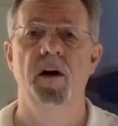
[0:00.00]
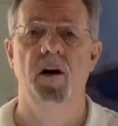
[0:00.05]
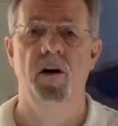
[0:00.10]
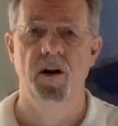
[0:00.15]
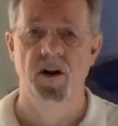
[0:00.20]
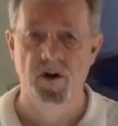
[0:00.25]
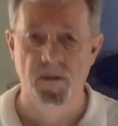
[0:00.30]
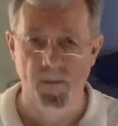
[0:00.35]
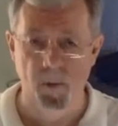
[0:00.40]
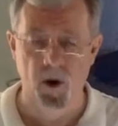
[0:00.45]

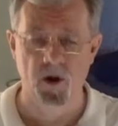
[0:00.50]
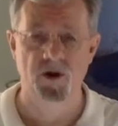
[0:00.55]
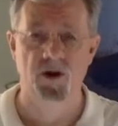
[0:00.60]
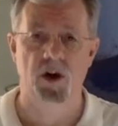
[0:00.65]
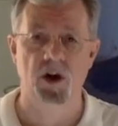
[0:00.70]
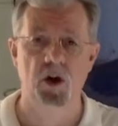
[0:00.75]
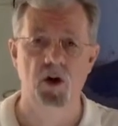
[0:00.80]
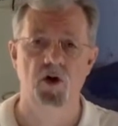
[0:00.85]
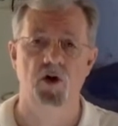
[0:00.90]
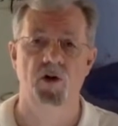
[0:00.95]
there is
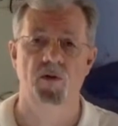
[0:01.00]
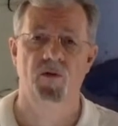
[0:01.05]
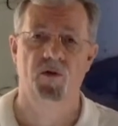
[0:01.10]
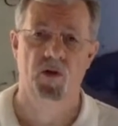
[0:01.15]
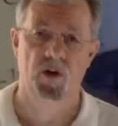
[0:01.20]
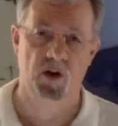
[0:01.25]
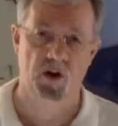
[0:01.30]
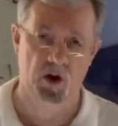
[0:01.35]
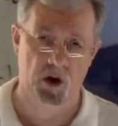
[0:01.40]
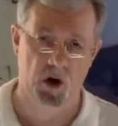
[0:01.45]
persecution
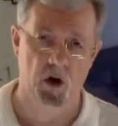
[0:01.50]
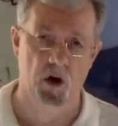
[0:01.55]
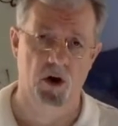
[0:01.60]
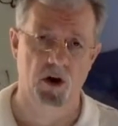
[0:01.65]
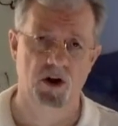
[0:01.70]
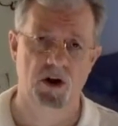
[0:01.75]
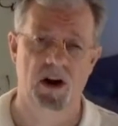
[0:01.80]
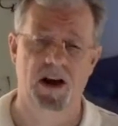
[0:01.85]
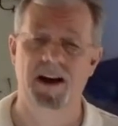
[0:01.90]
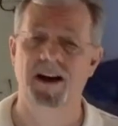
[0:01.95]
for the church,